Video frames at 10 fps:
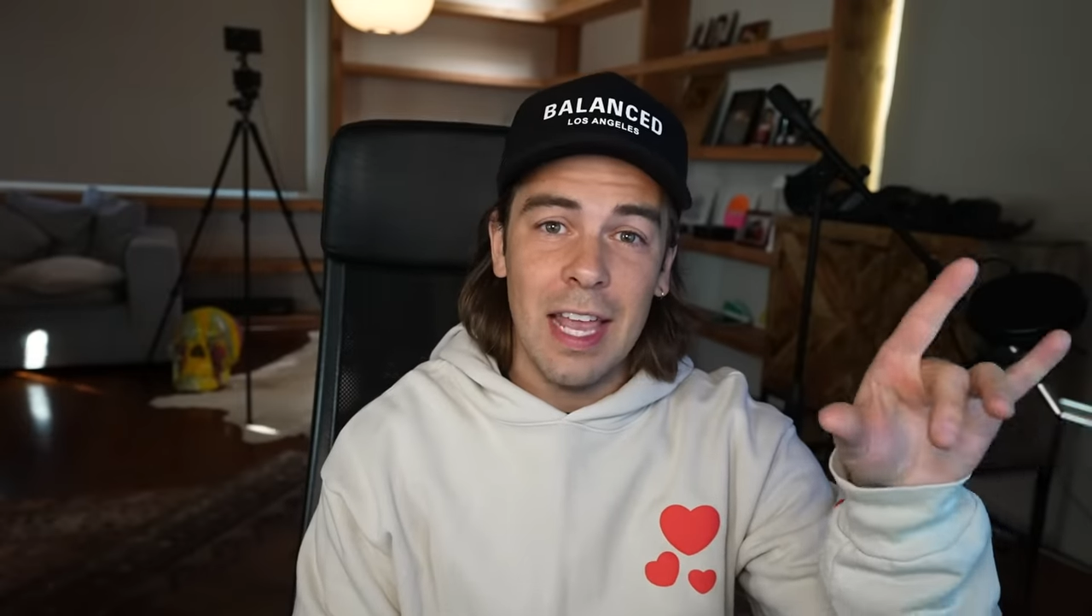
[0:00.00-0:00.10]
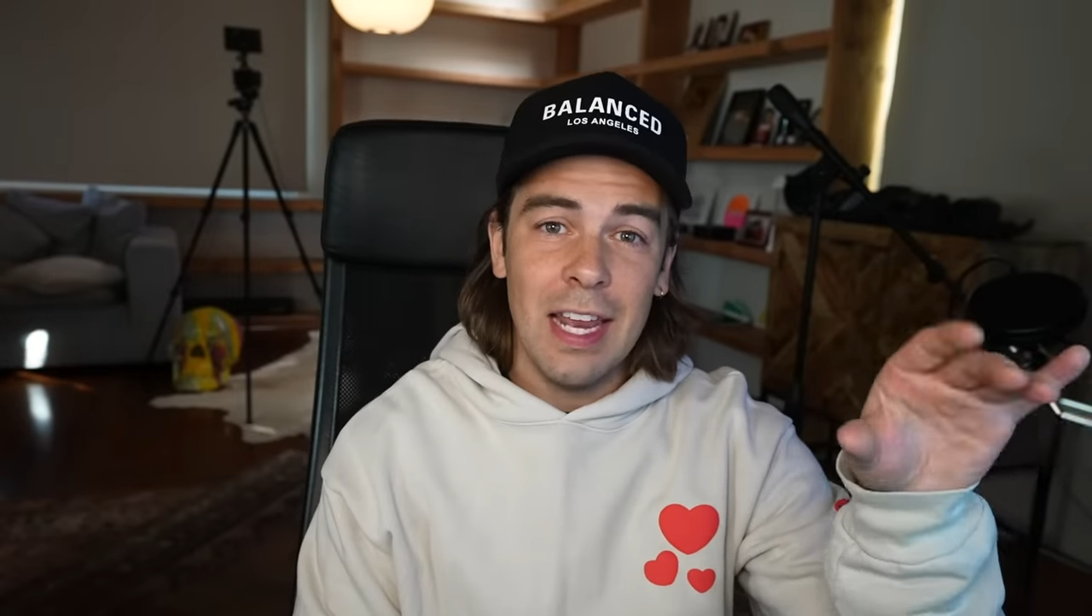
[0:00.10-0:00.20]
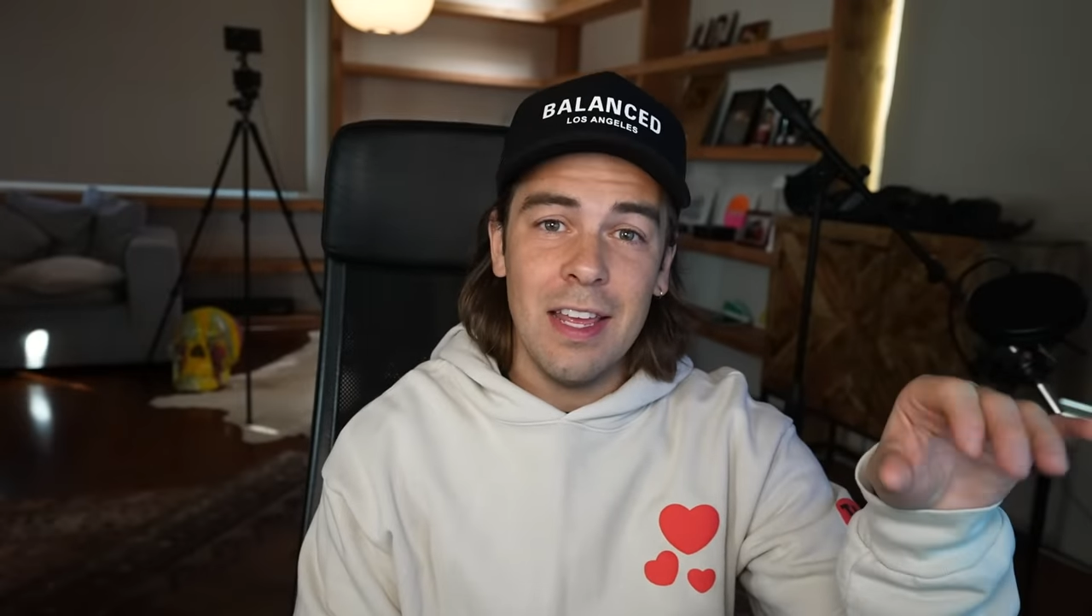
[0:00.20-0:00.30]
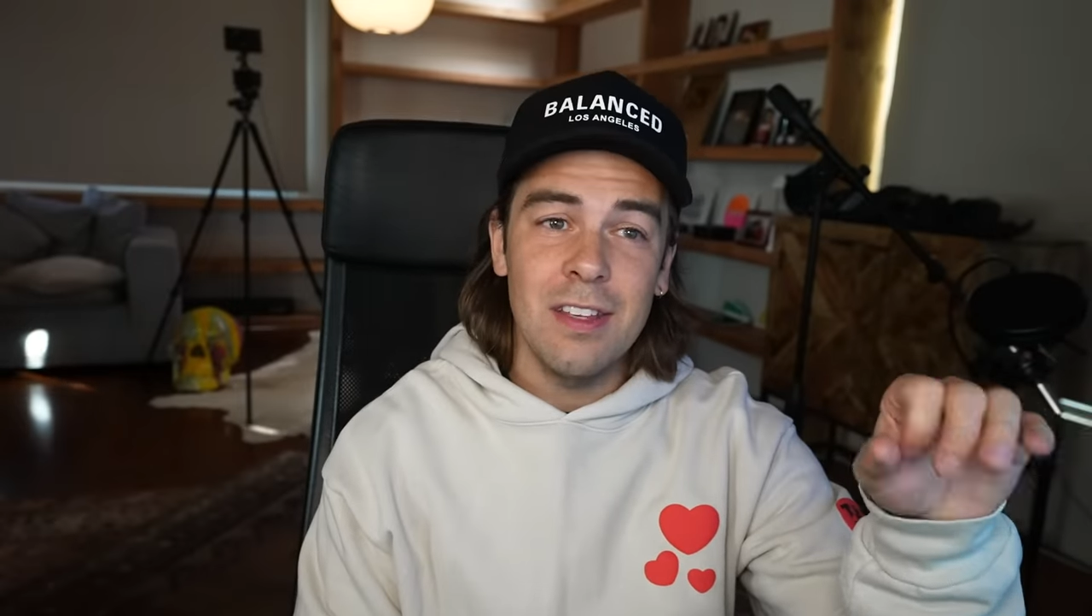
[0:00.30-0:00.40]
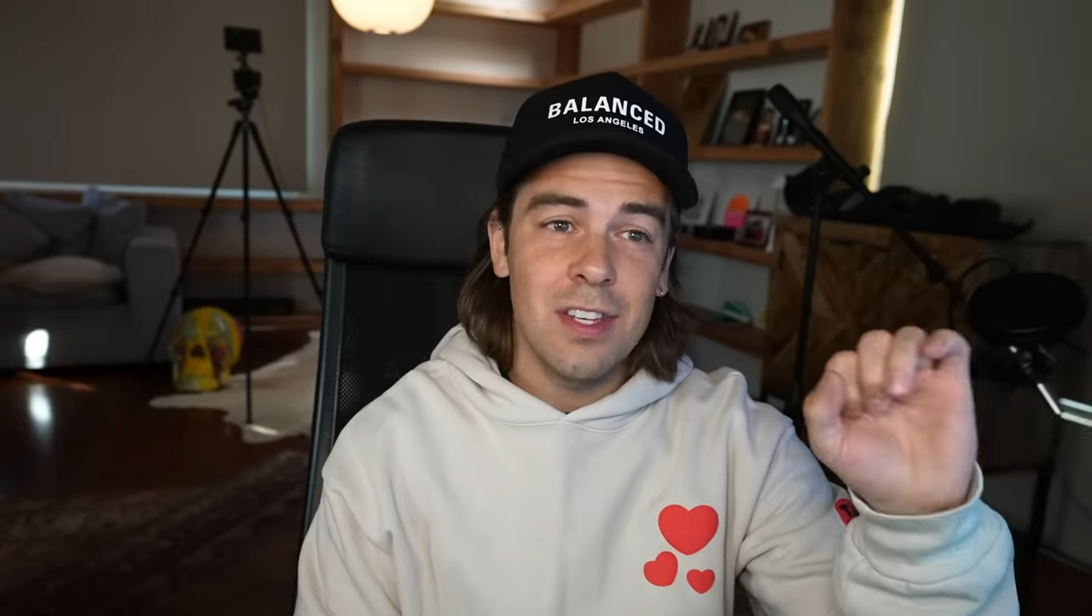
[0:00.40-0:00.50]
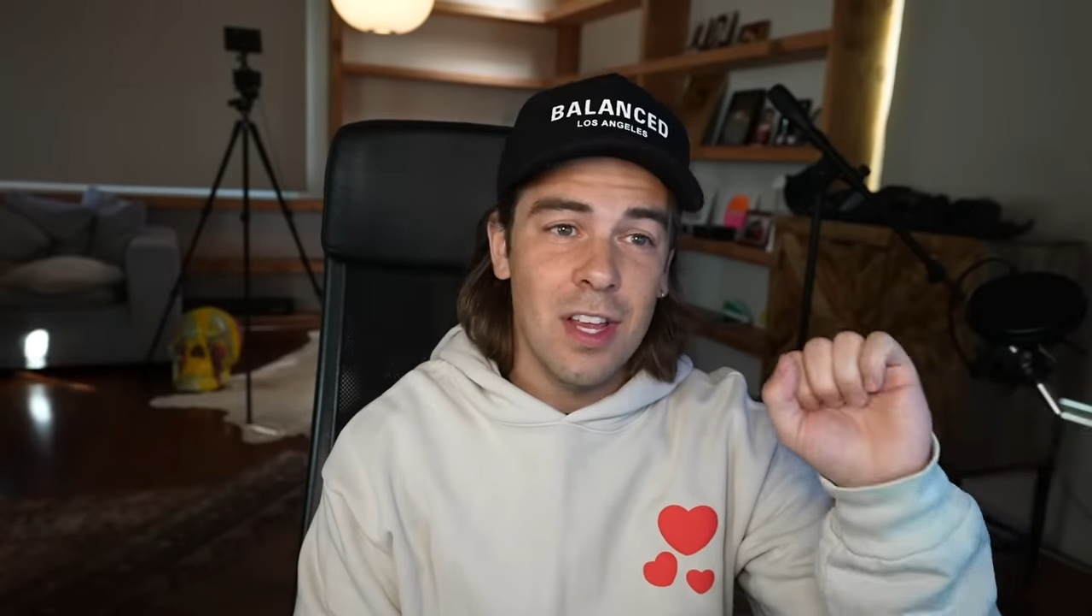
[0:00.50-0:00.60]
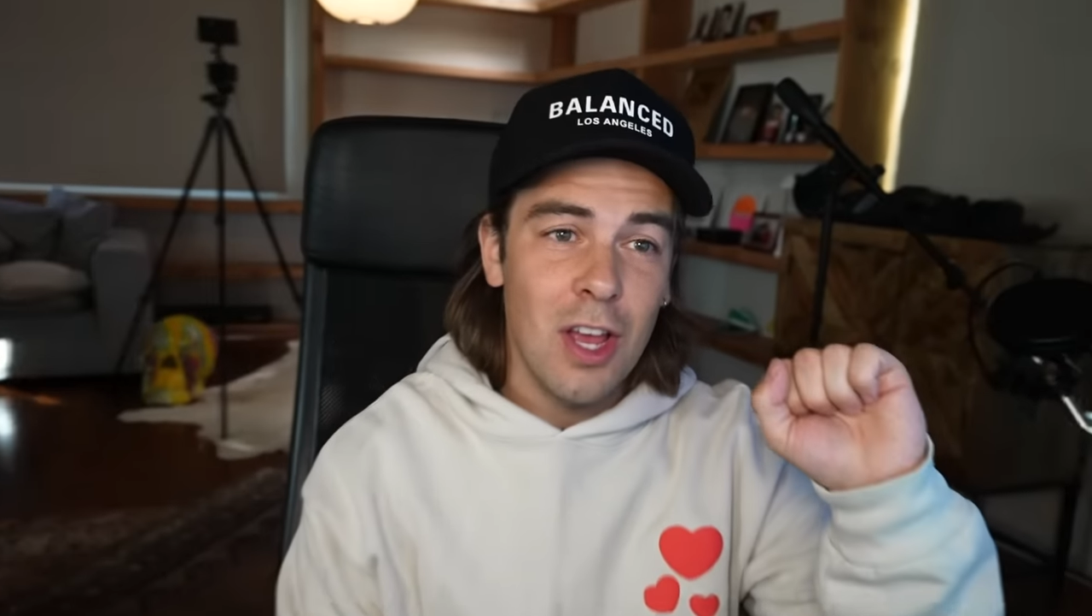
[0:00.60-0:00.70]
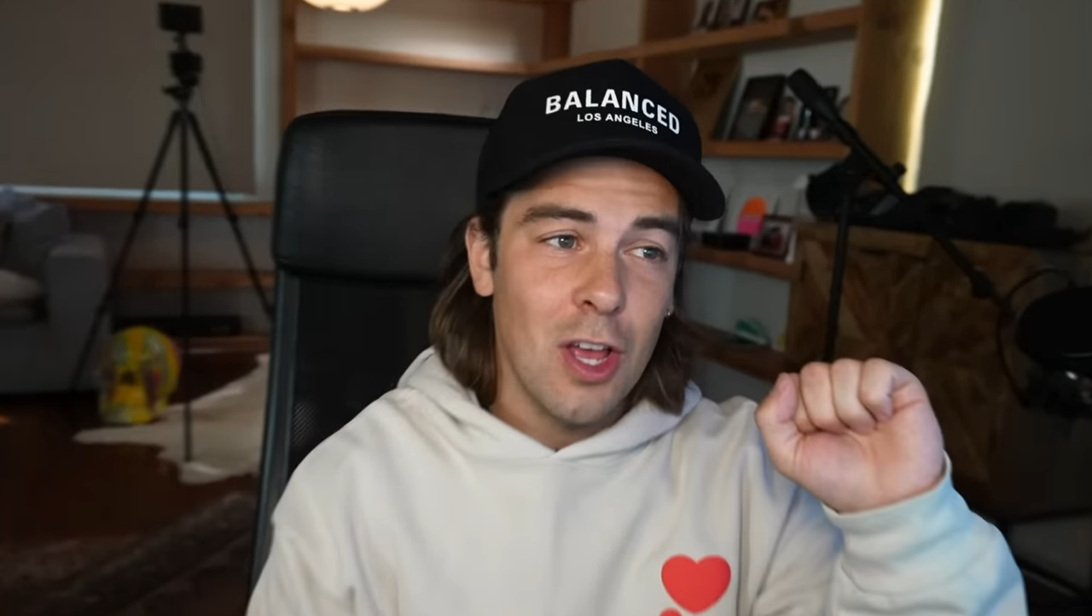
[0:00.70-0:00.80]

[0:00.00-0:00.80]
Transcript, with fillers: it is